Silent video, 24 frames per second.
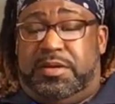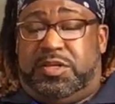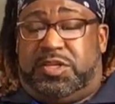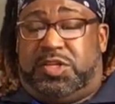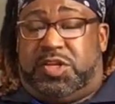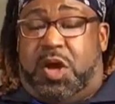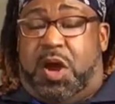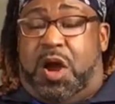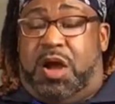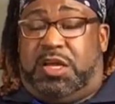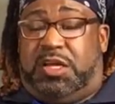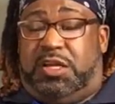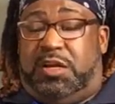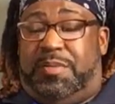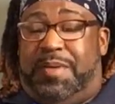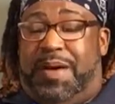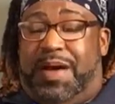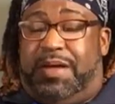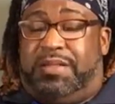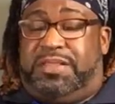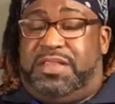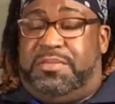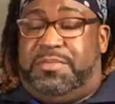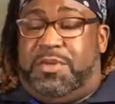talking
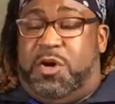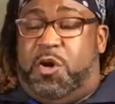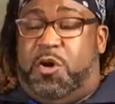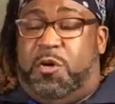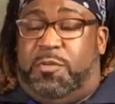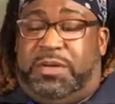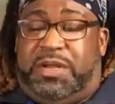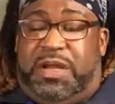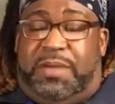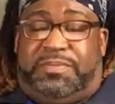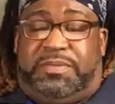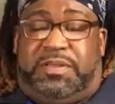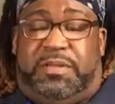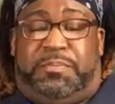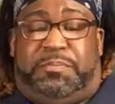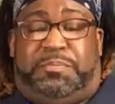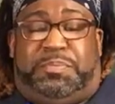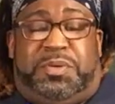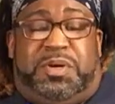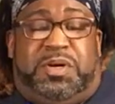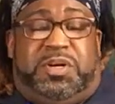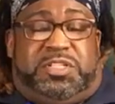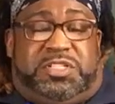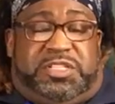about them opening up the
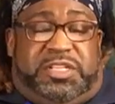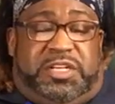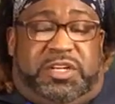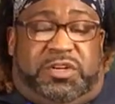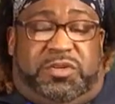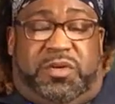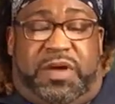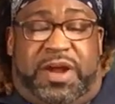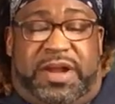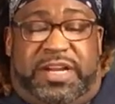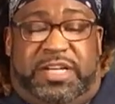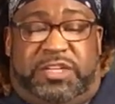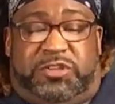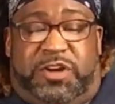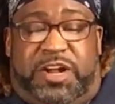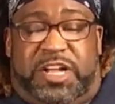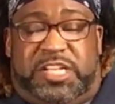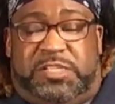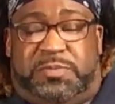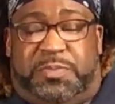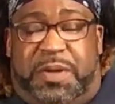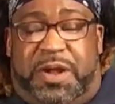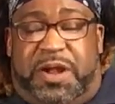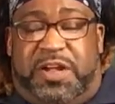books and creating
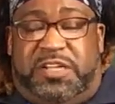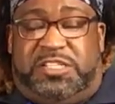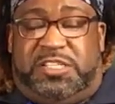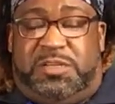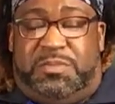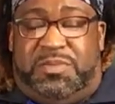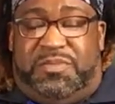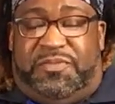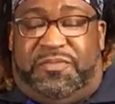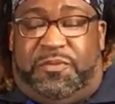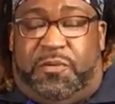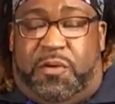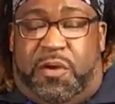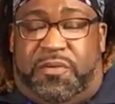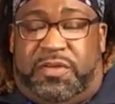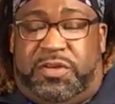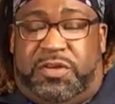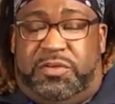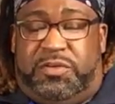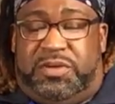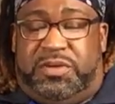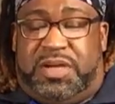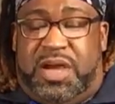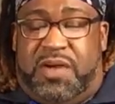transparency before the
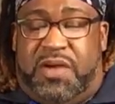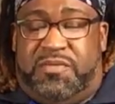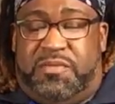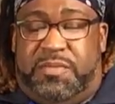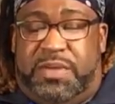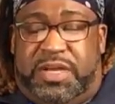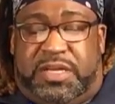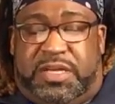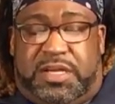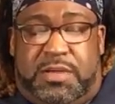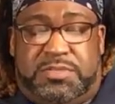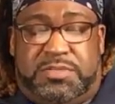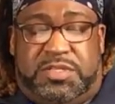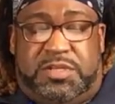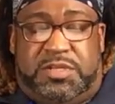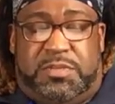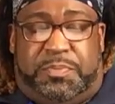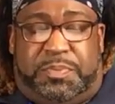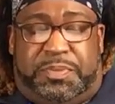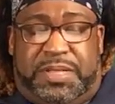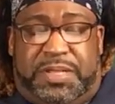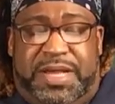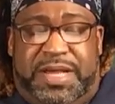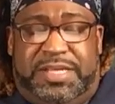new government comes into
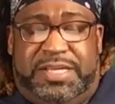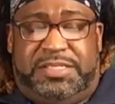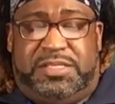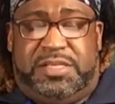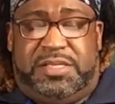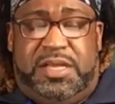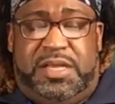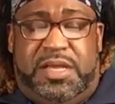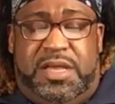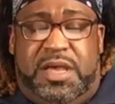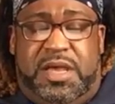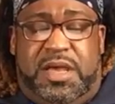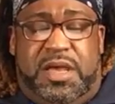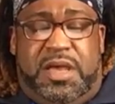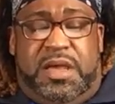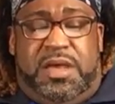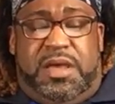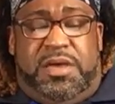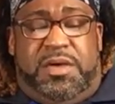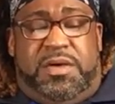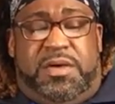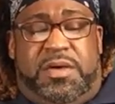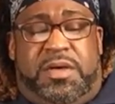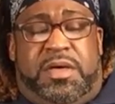place.
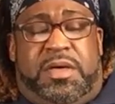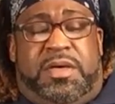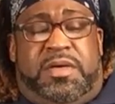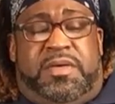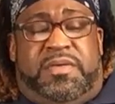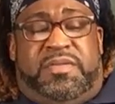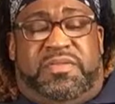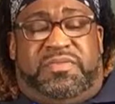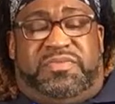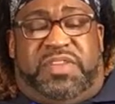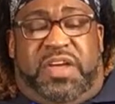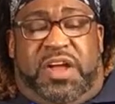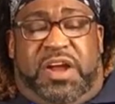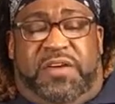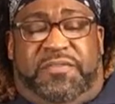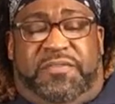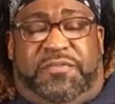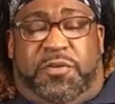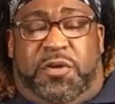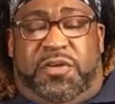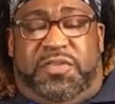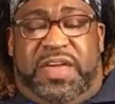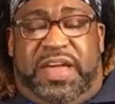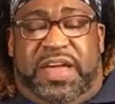
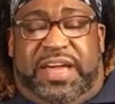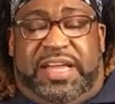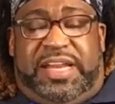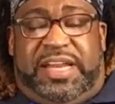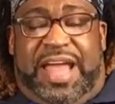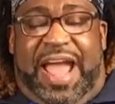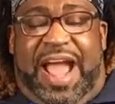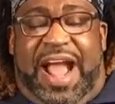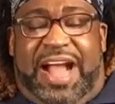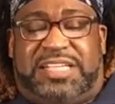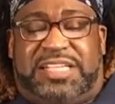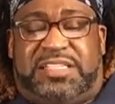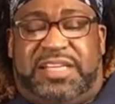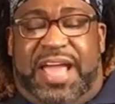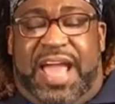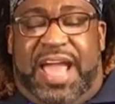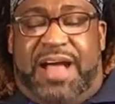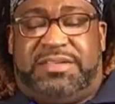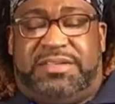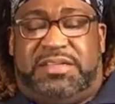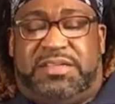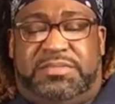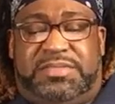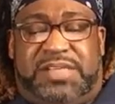Therefore, they can actually
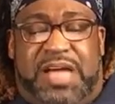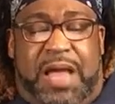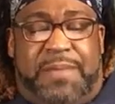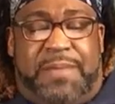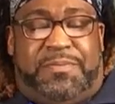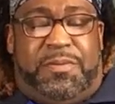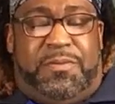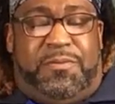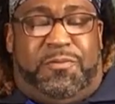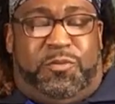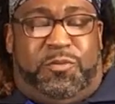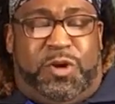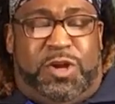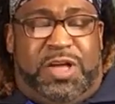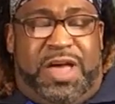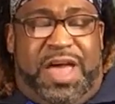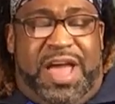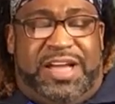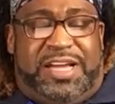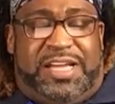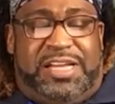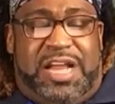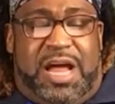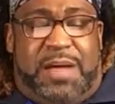have some type of real
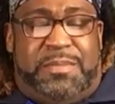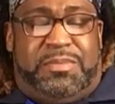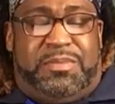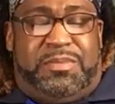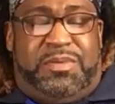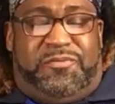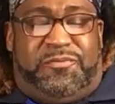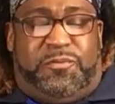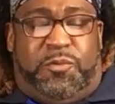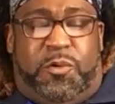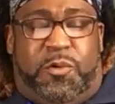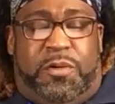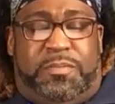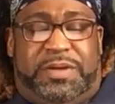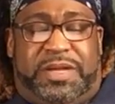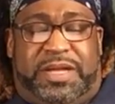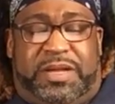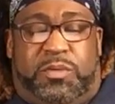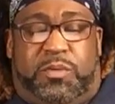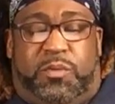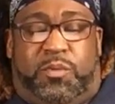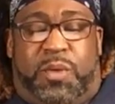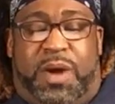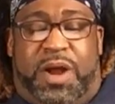economic reform.
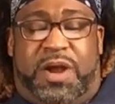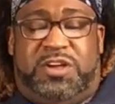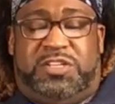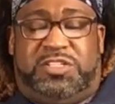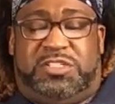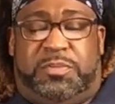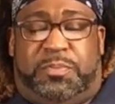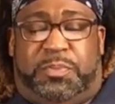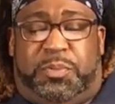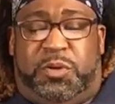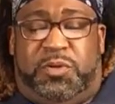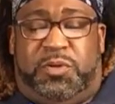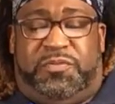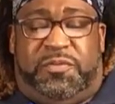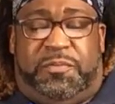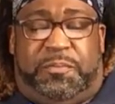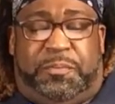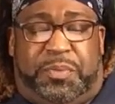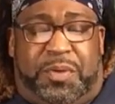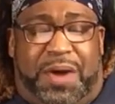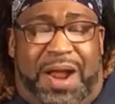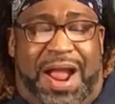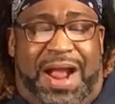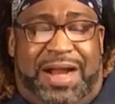Where's the proof of
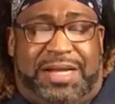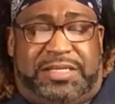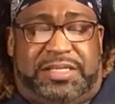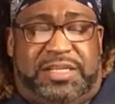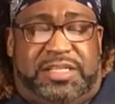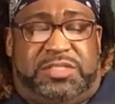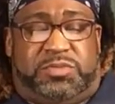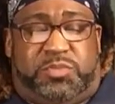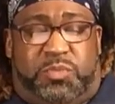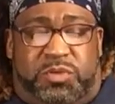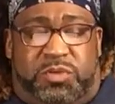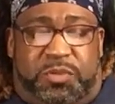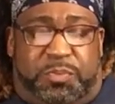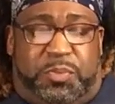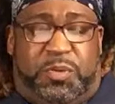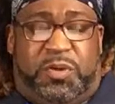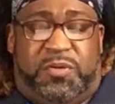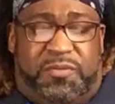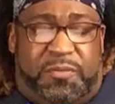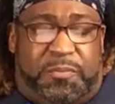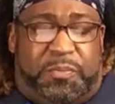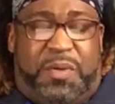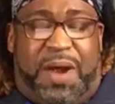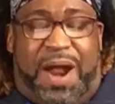practice? Well, the
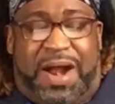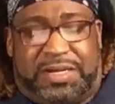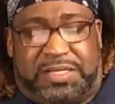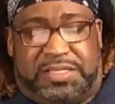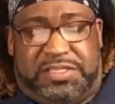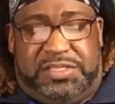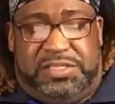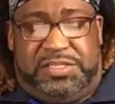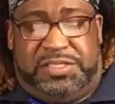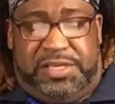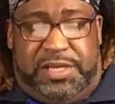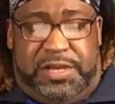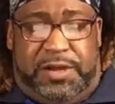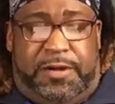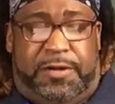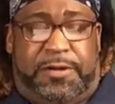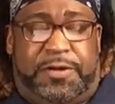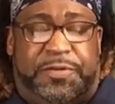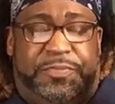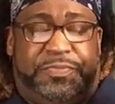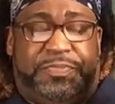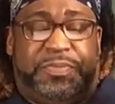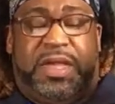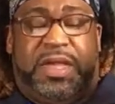proof of practice is here.
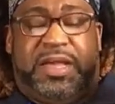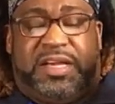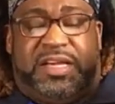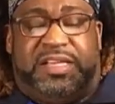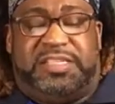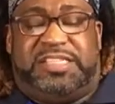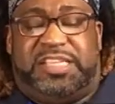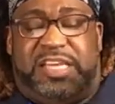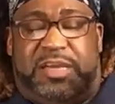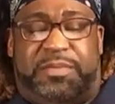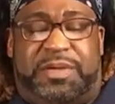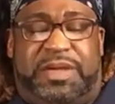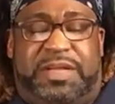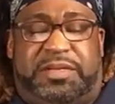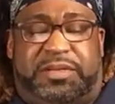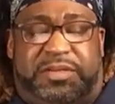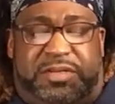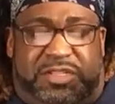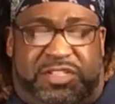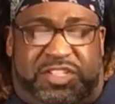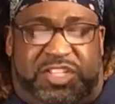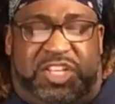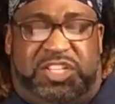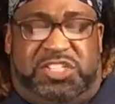Kazemi
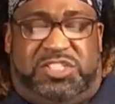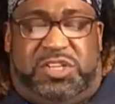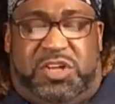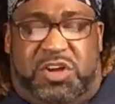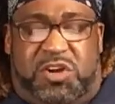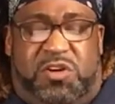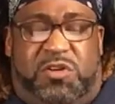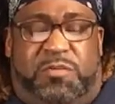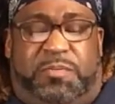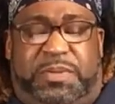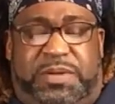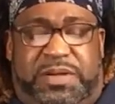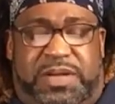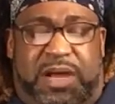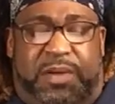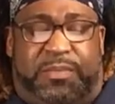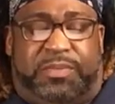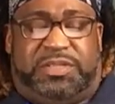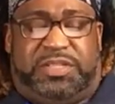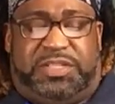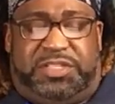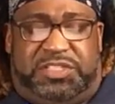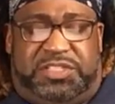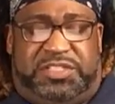just opened up
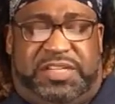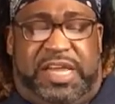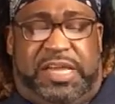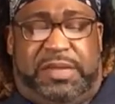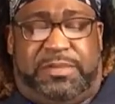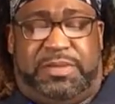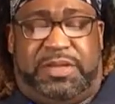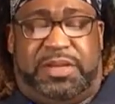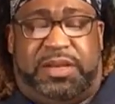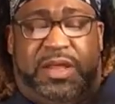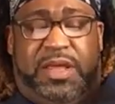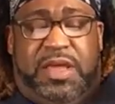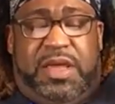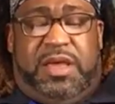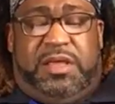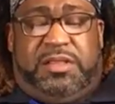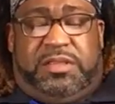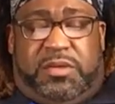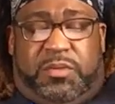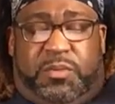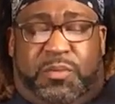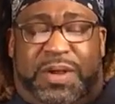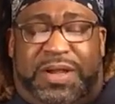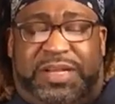with this statement.
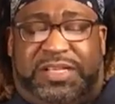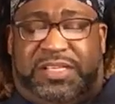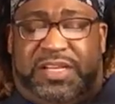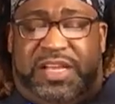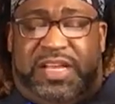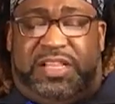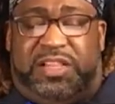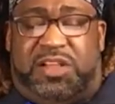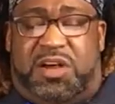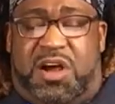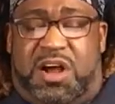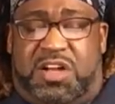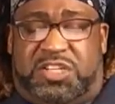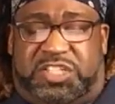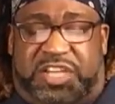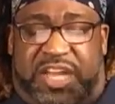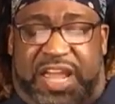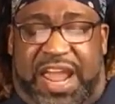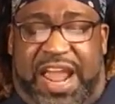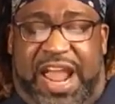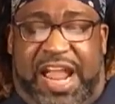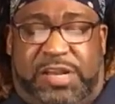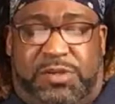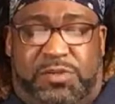The recently launched
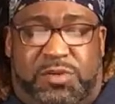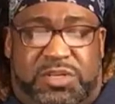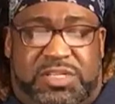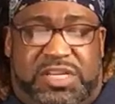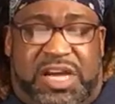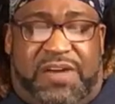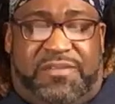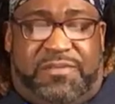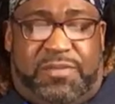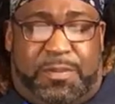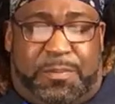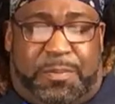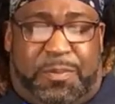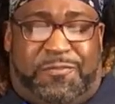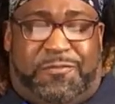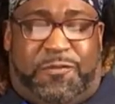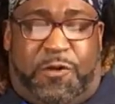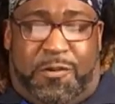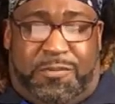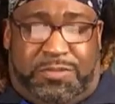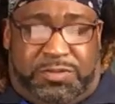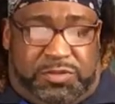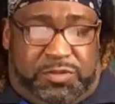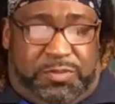annual government
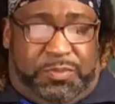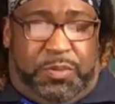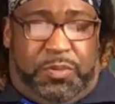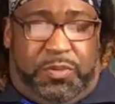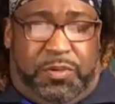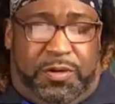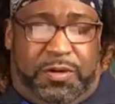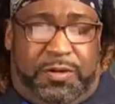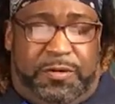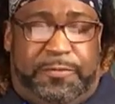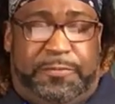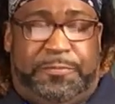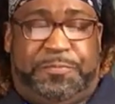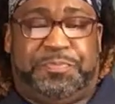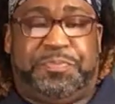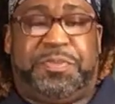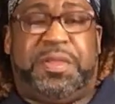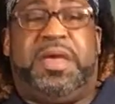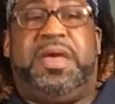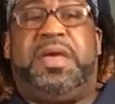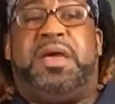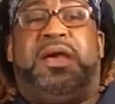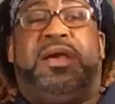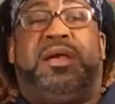performance report.
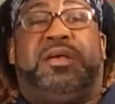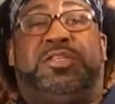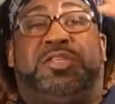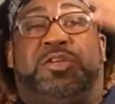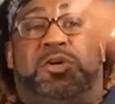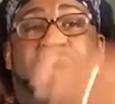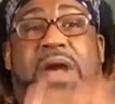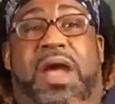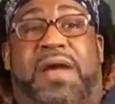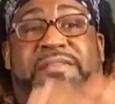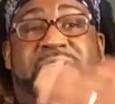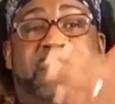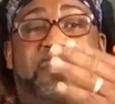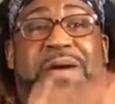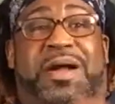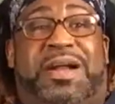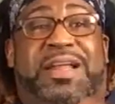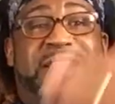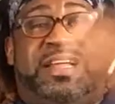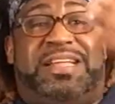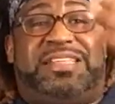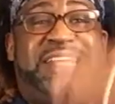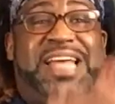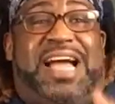So
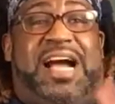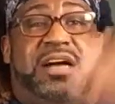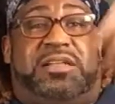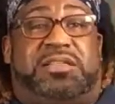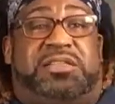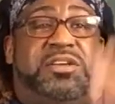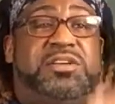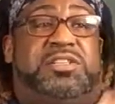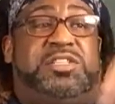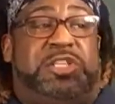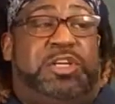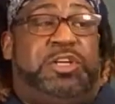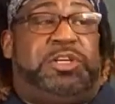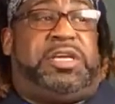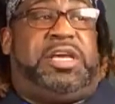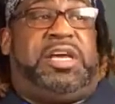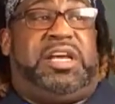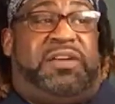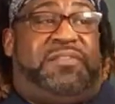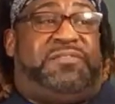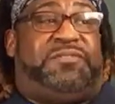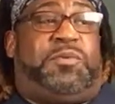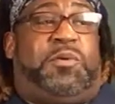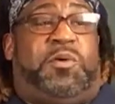everybody that's out there
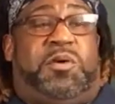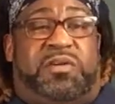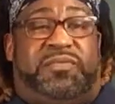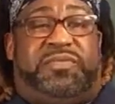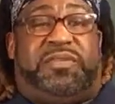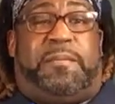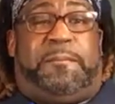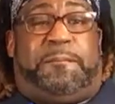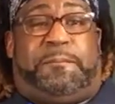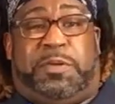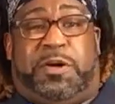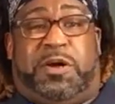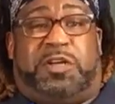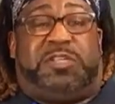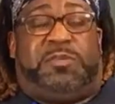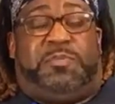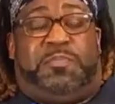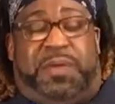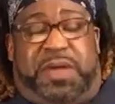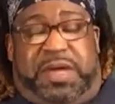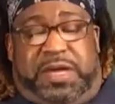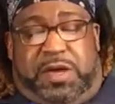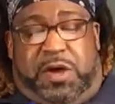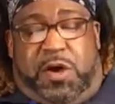looking for the books
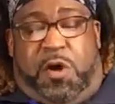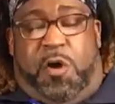being